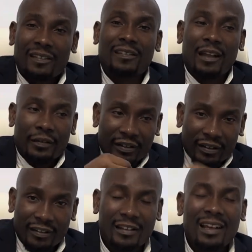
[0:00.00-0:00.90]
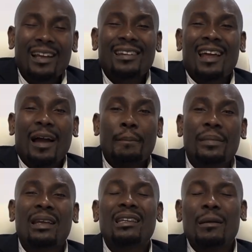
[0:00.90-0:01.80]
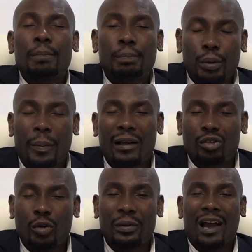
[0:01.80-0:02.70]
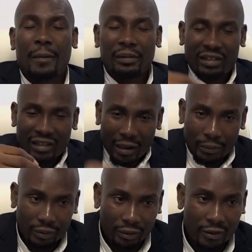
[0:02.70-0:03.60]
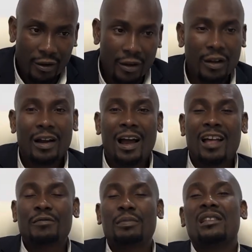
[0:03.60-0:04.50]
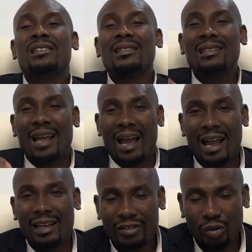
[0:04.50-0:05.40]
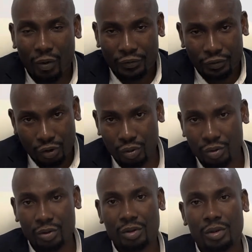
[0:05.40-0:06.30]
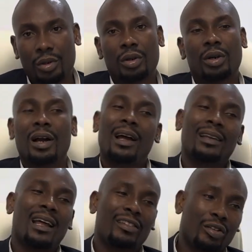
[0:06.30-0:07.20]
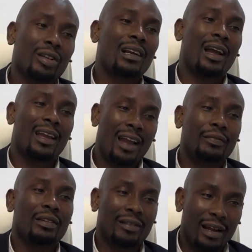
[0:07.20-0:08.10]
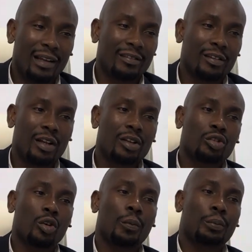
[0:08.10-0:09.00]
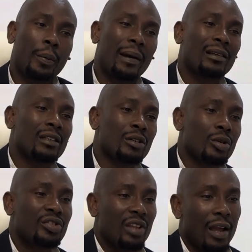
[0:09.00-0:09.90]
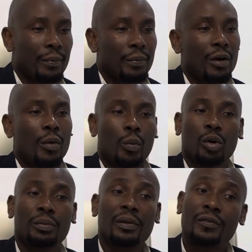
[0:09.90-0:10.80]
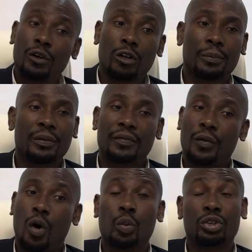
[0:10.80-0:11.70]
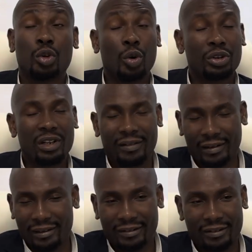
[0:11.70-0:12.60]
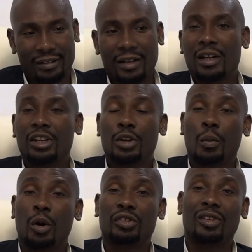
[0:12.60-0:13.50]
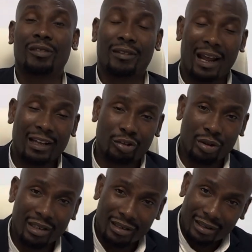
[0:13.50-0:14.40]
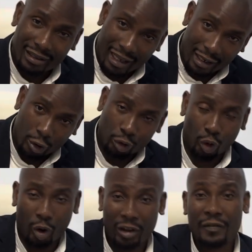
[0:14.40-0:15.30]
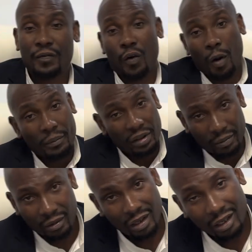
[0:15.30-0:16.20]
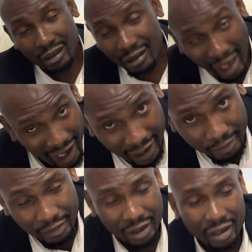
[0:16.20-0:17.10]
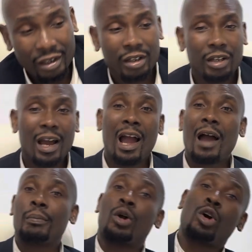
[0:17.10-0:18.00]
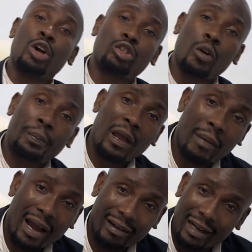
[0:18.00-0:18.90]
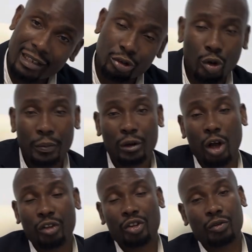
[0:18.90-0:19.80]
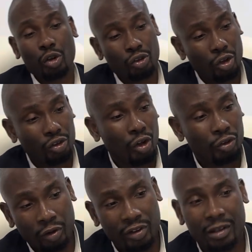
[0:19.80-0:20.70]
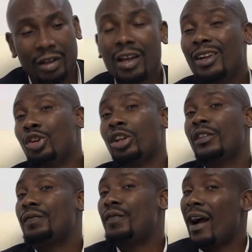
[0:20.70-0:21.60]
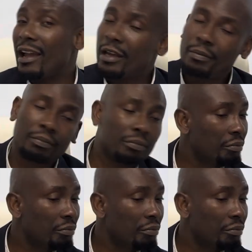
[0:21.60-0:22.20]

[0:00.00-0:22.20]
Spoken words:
services that made the property to be habitable has been denied of you, and that's you have the rights. So proper legal step must be followed before withholding rent. You must write to the landlord or inform him, tell him, I'm not going to pay my rent because of so thing. Notify him.